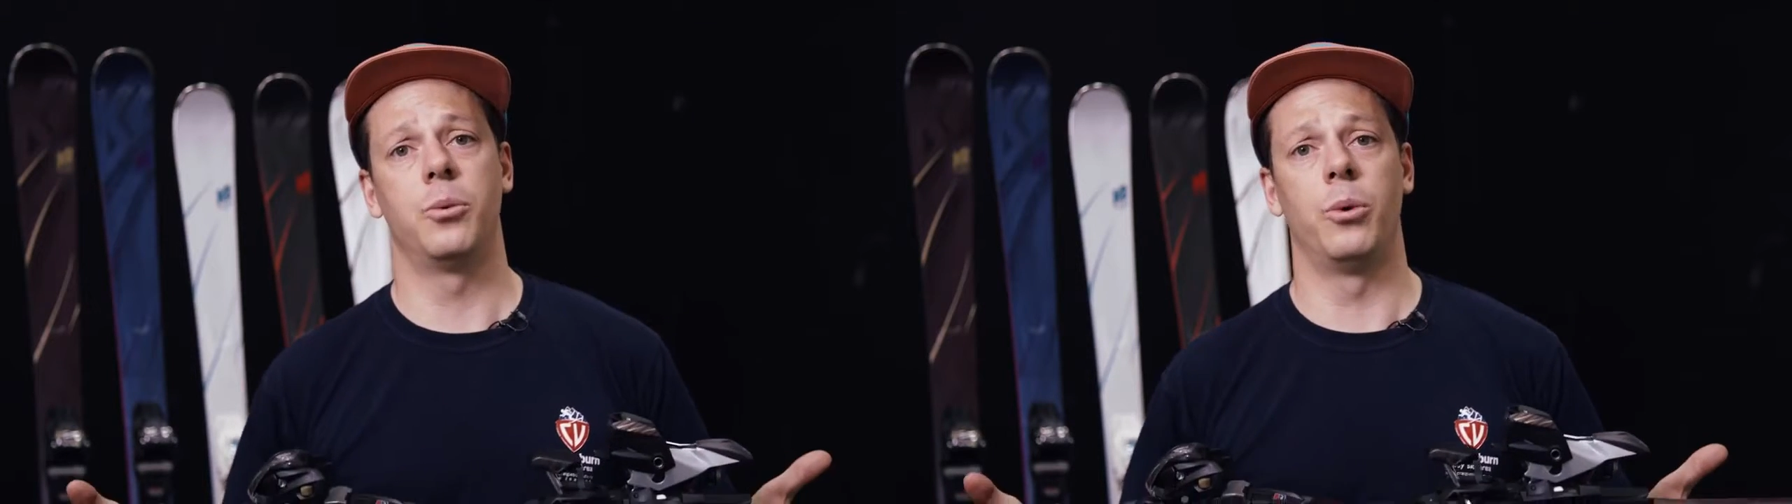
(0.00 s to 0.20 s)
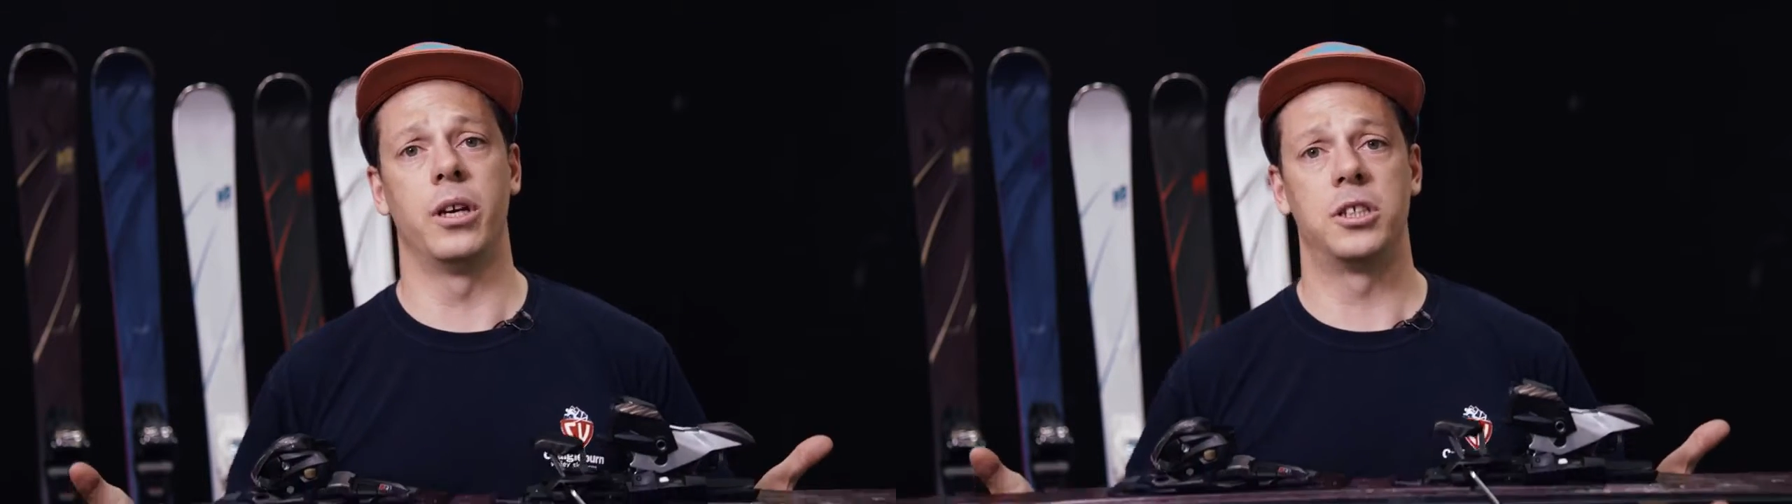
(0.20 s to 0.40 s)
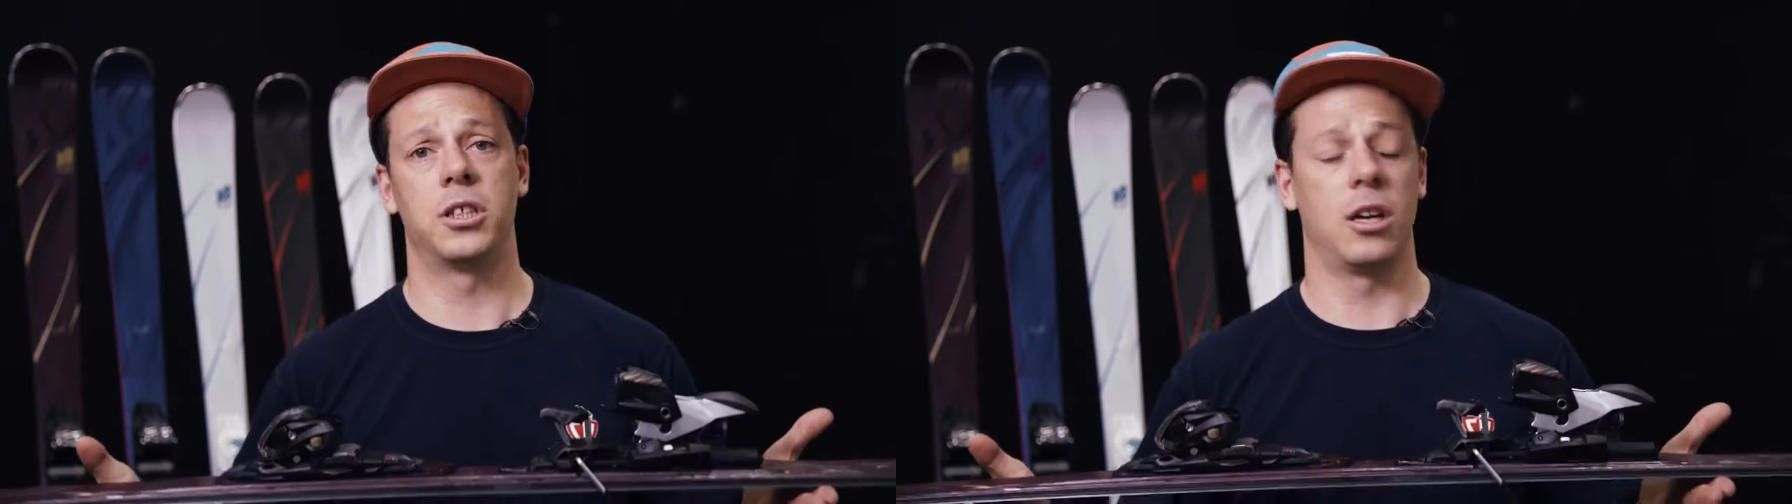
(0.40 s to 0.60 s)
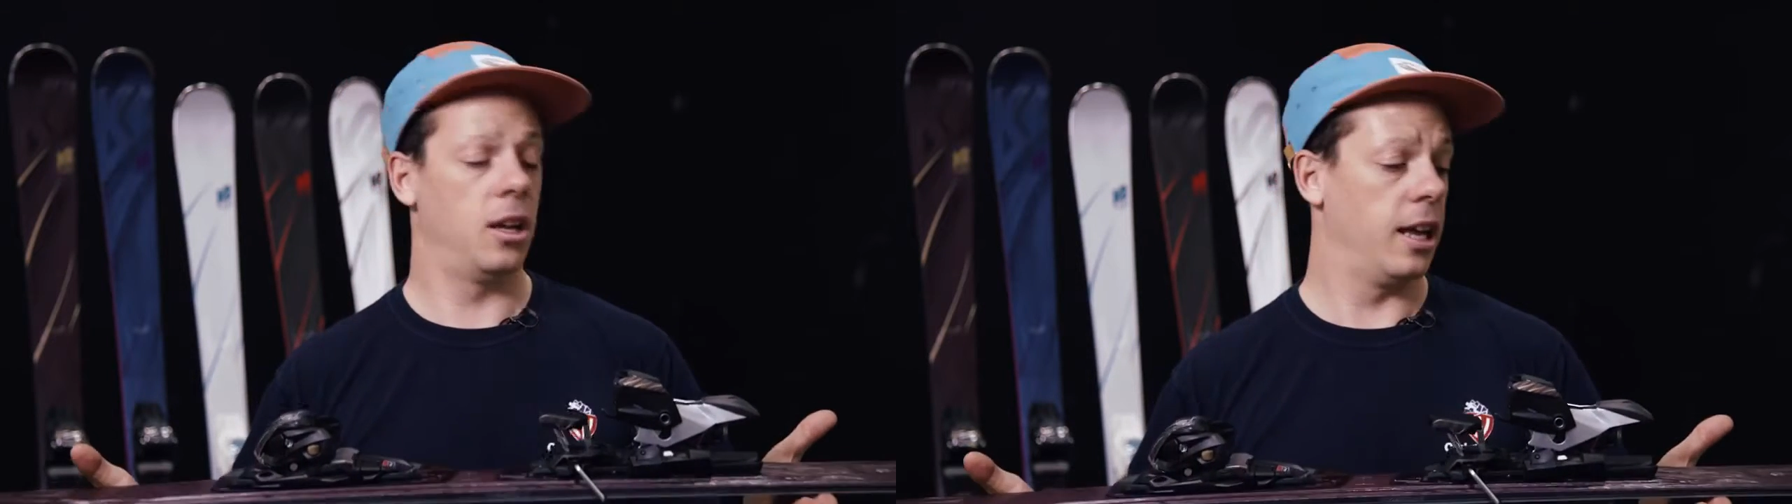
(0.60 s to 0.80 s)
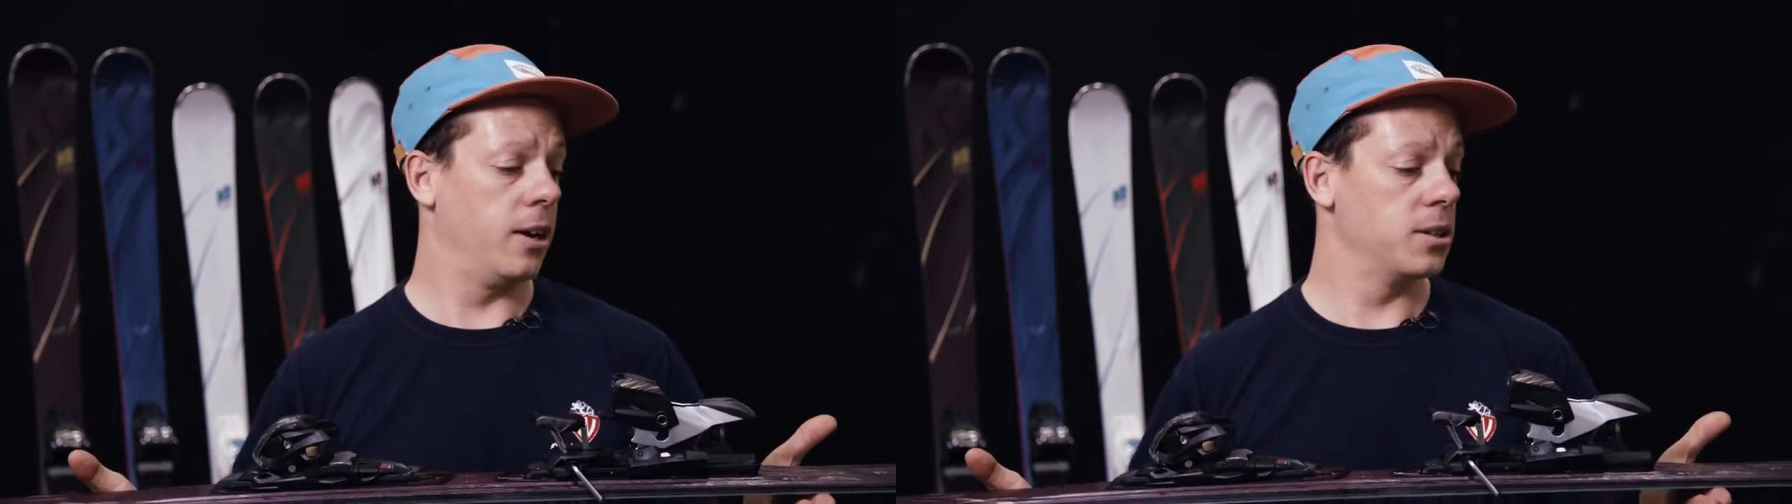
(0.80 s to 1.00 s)
which
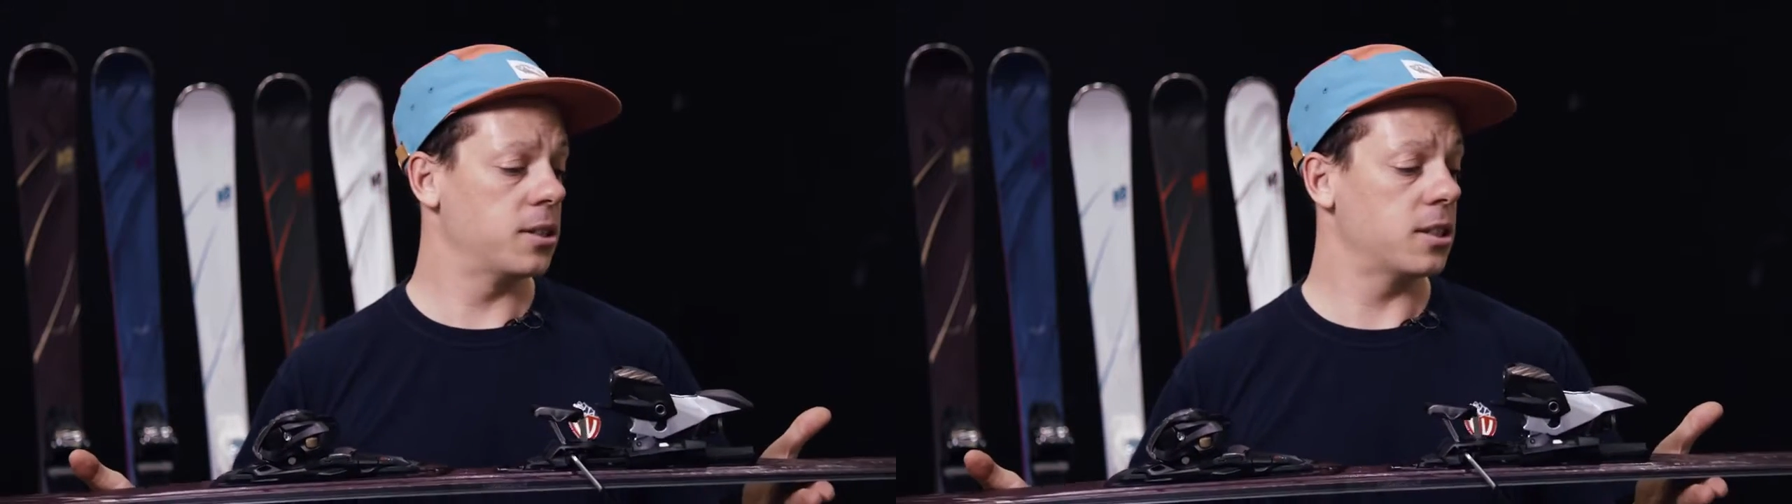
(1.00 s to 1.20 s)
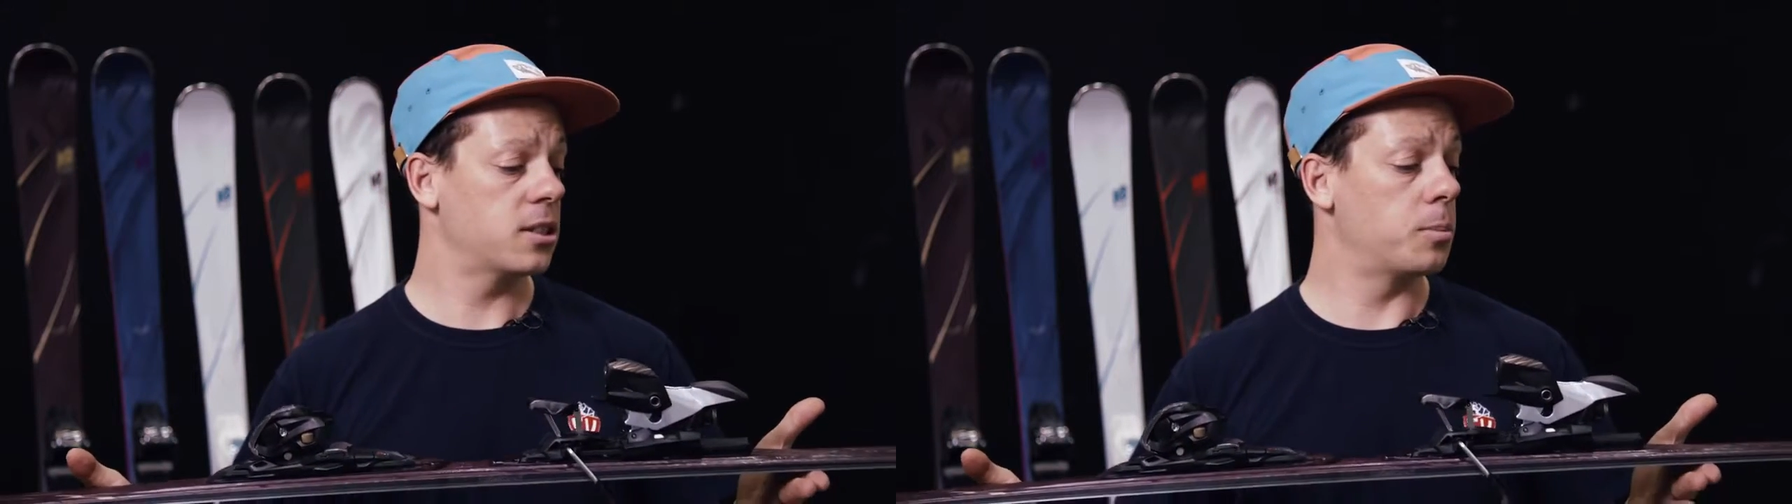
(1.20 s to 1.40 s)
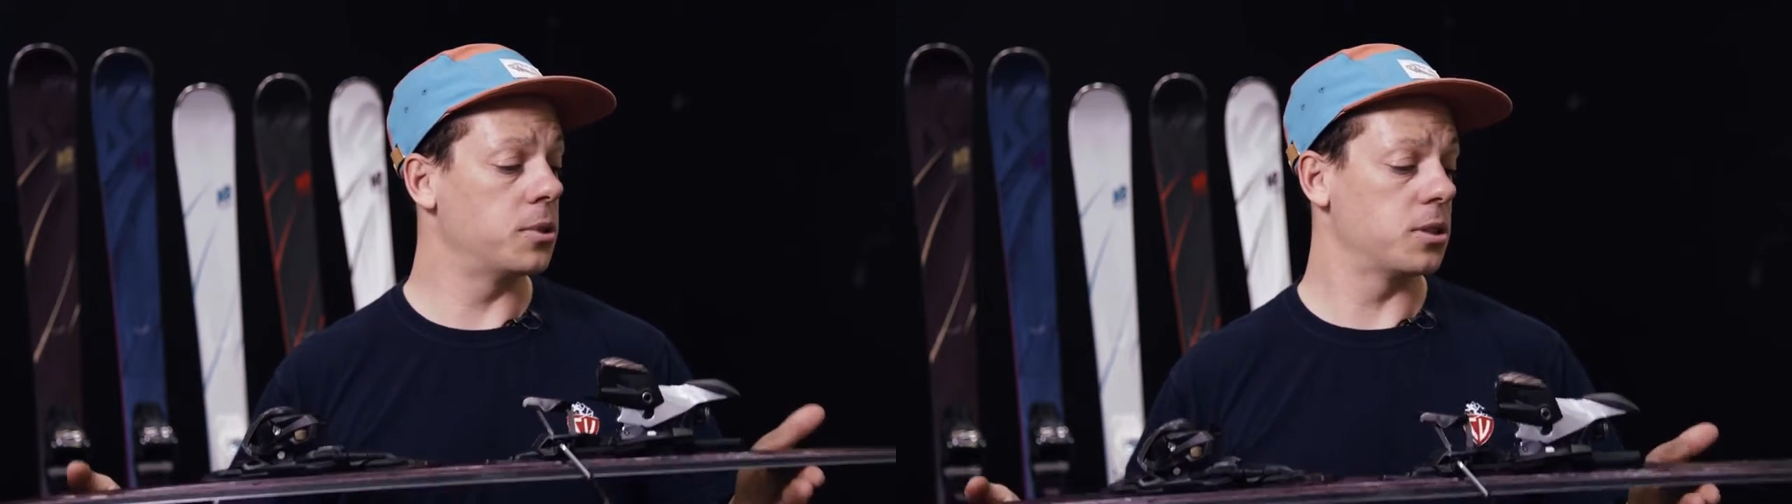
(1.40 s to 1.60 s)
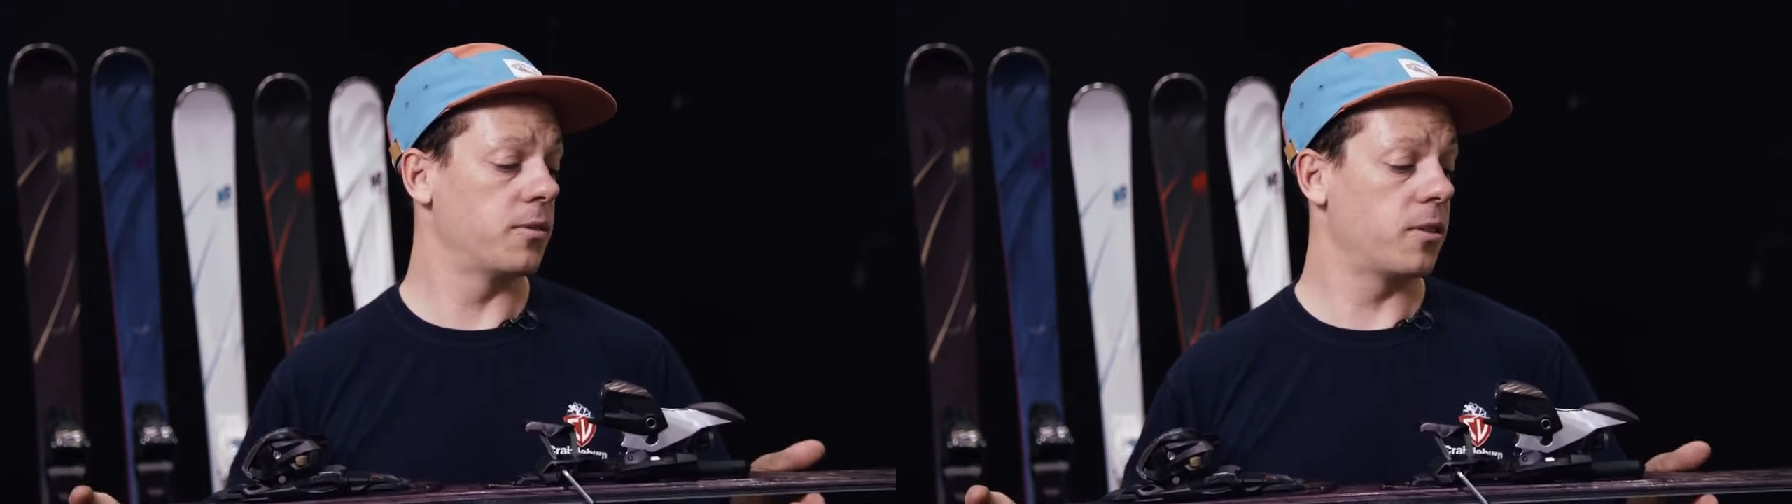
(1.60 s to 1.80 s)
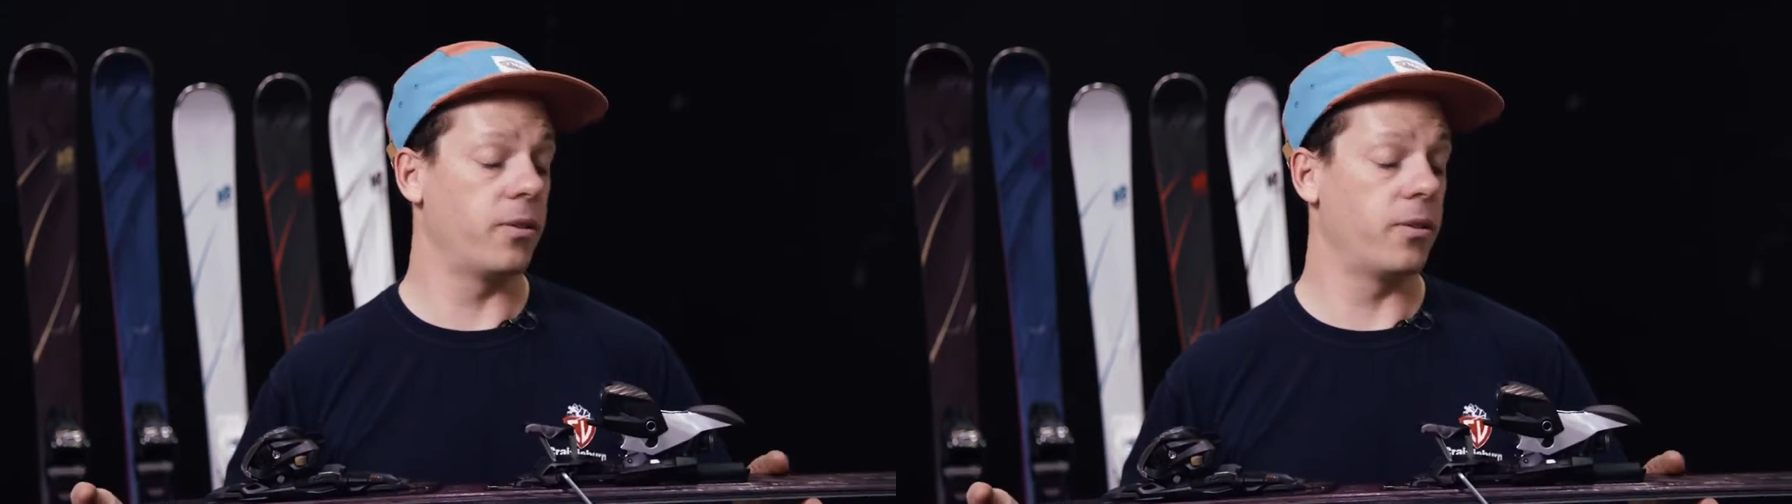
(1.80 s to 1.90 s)
allows us to preserve